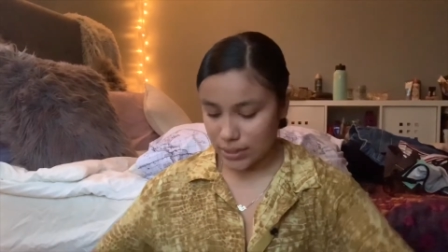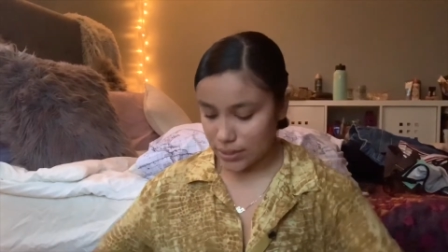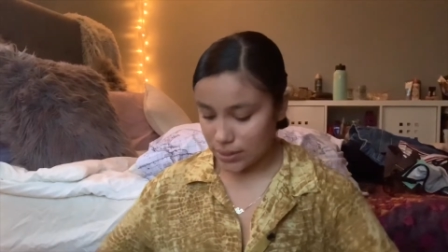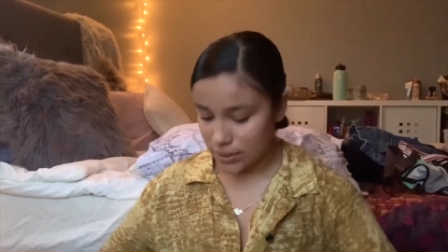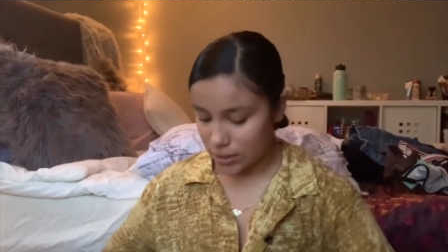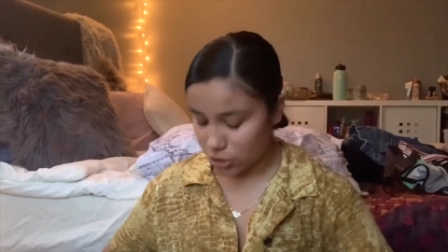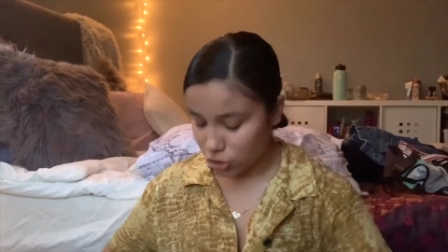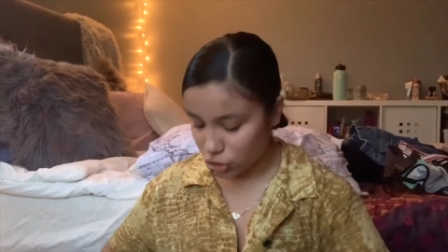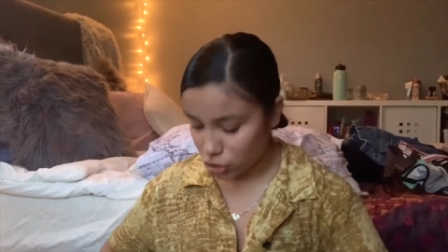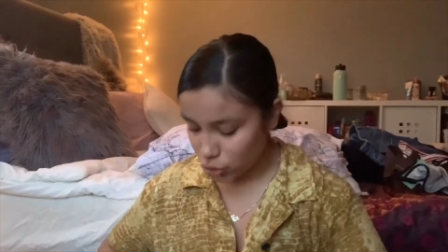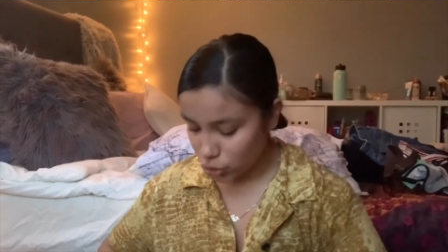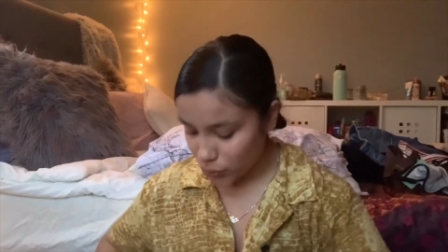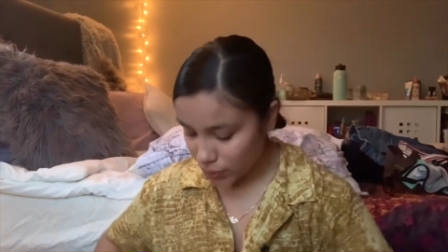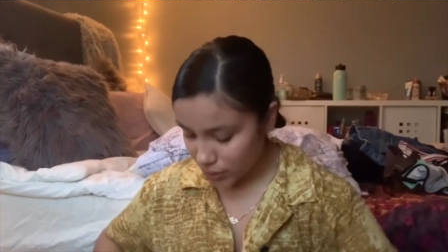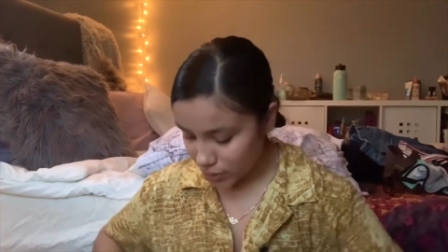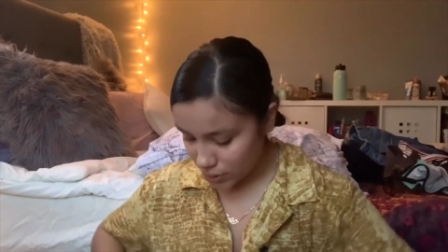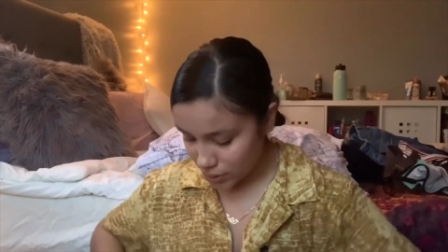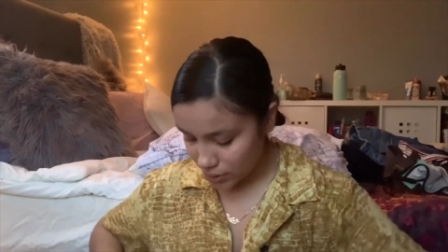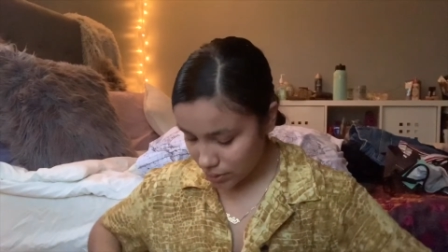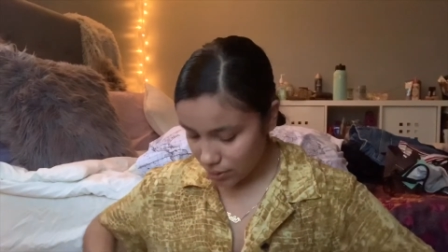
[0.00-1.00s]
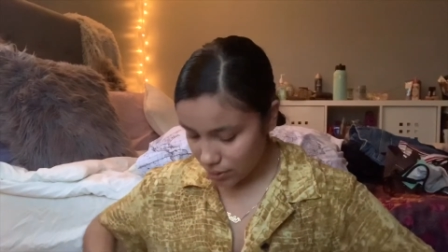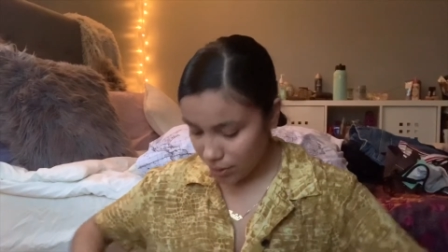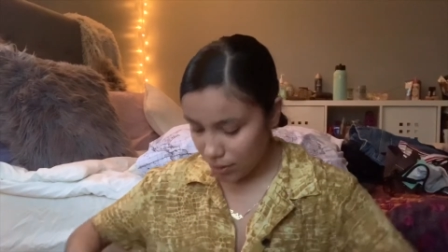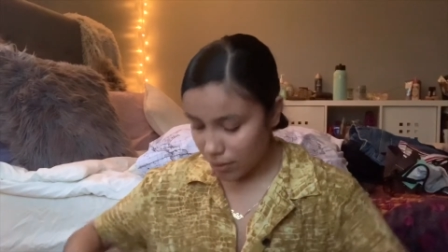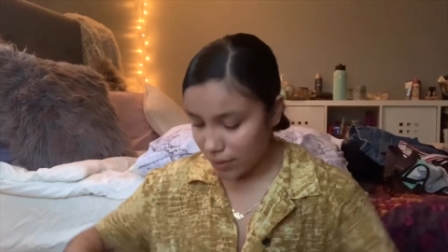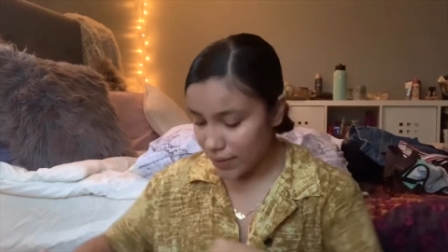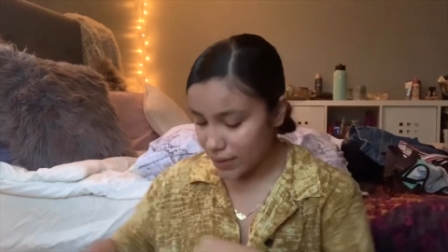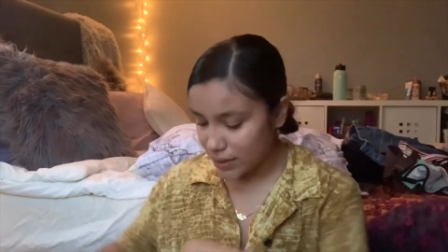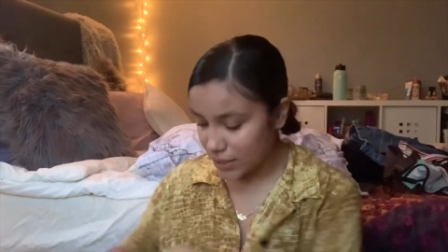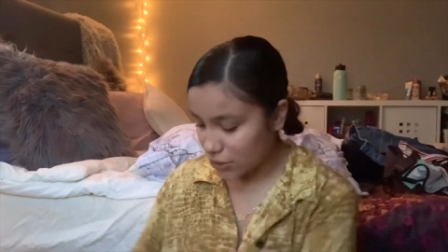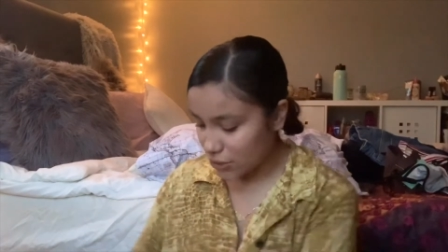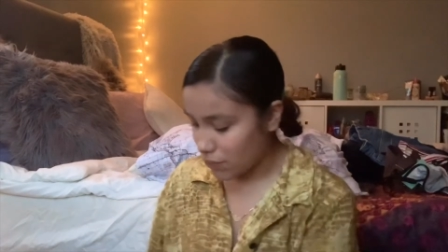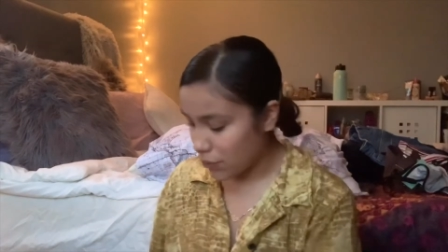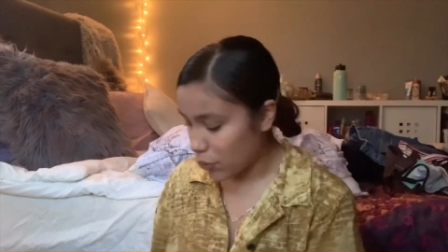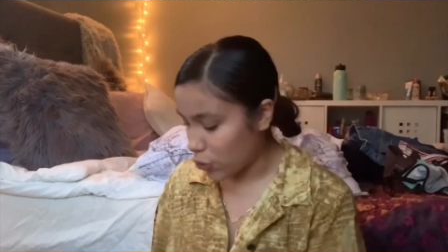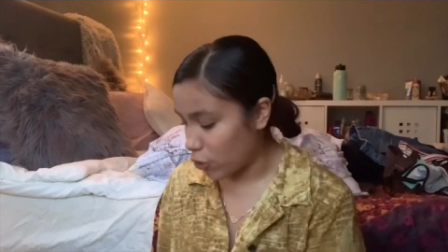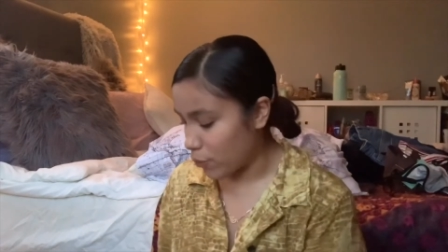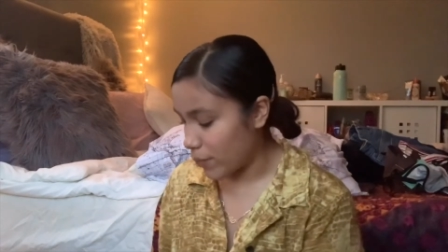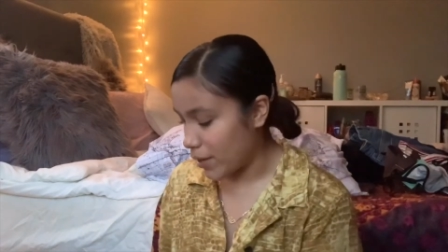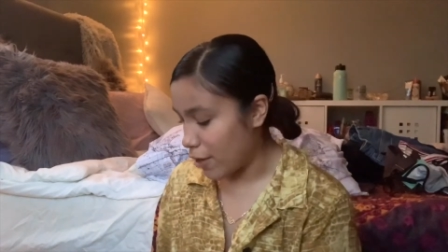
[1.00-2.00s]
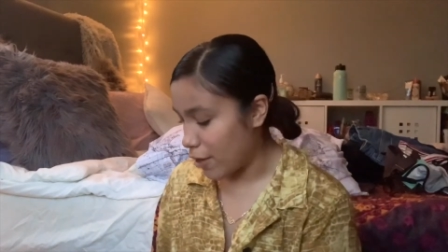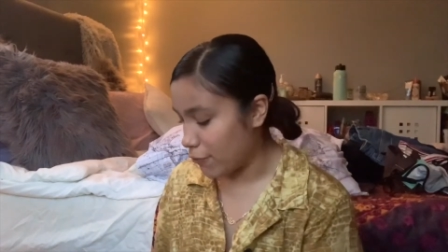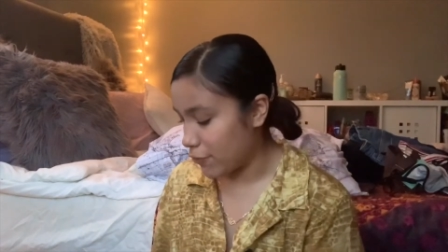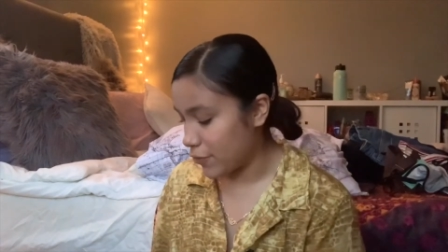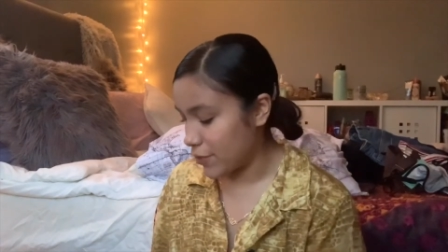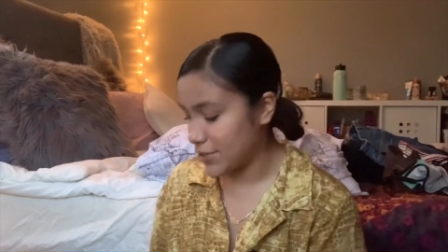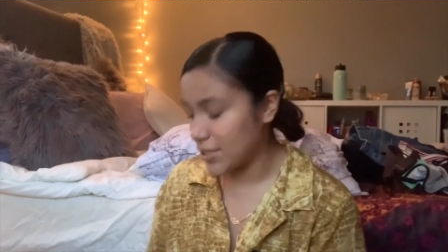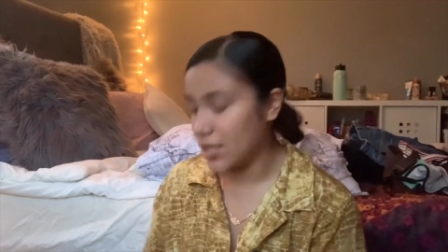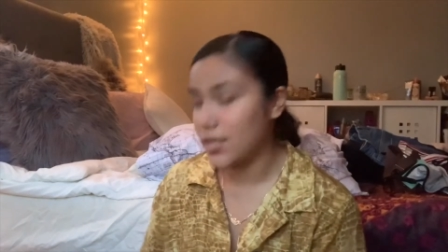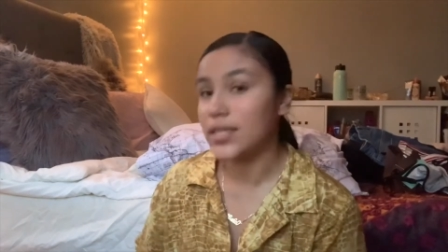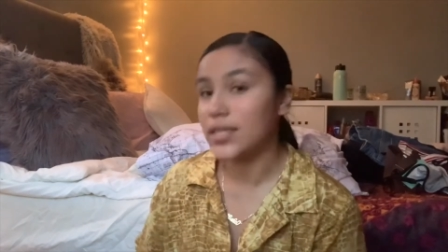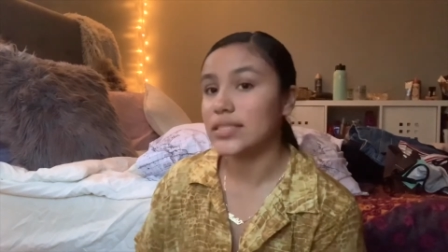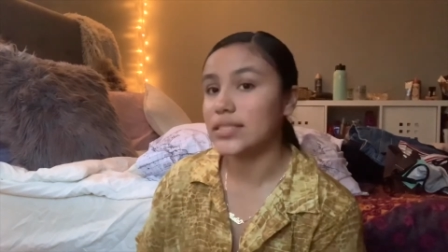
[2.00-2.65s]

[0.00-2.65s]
these shorts. This is from the Urban Outfitters in the